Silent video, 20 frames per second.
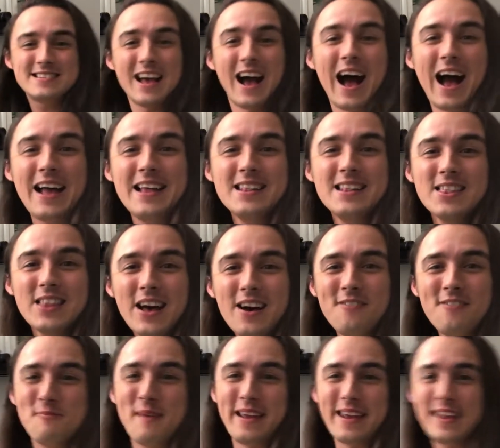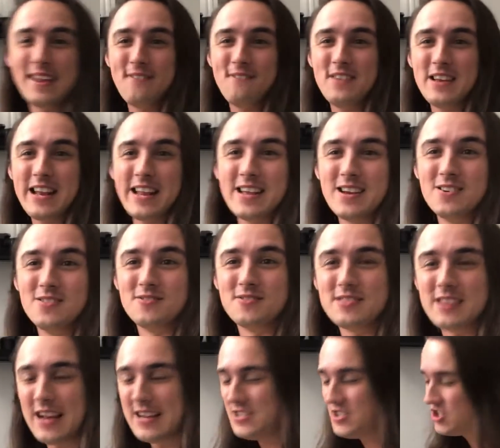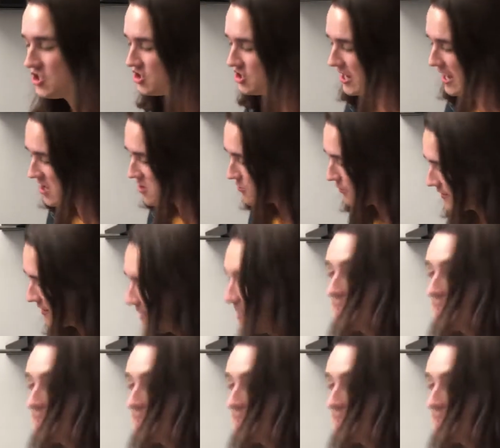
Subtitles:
I love making videos. I genuinely